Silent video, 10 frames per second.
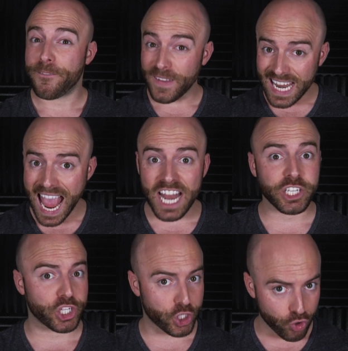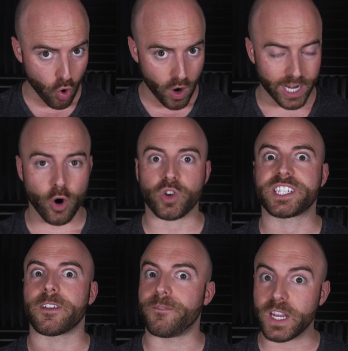If it had destroyed or
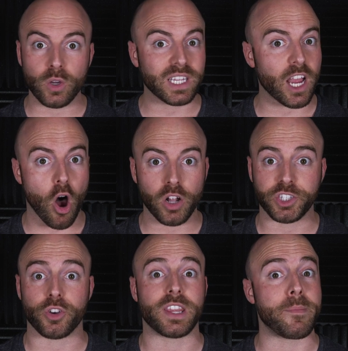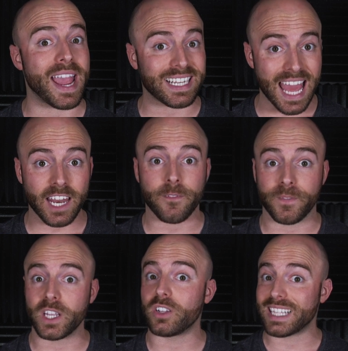severely altered the magnetic
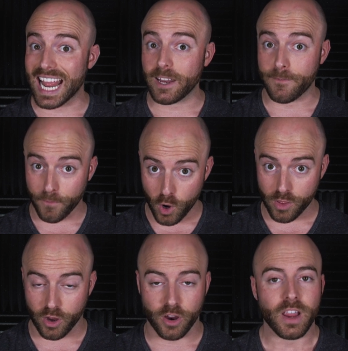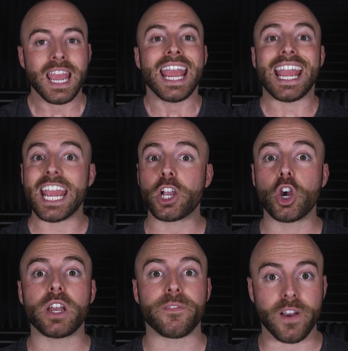field any further, it
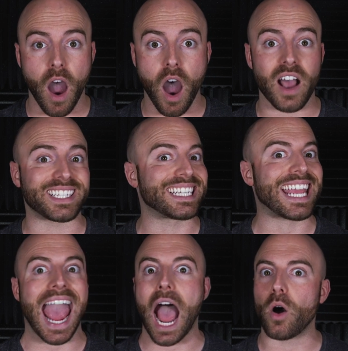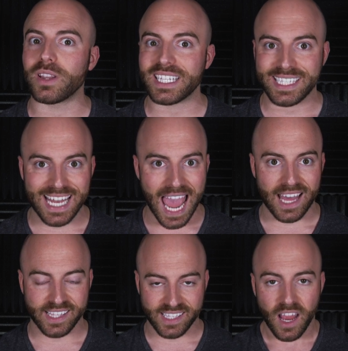could have caused countless
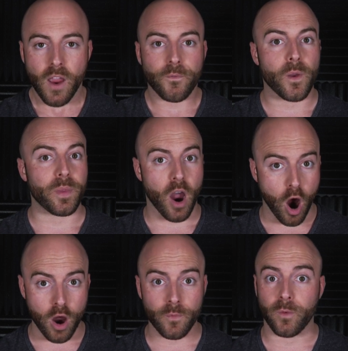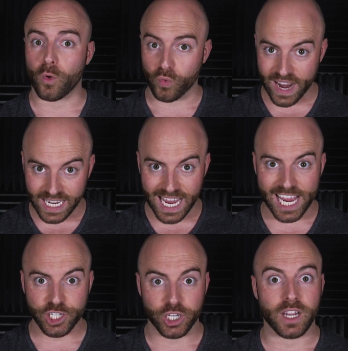deaths from the harmful
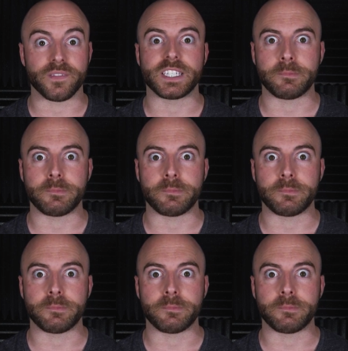radiation of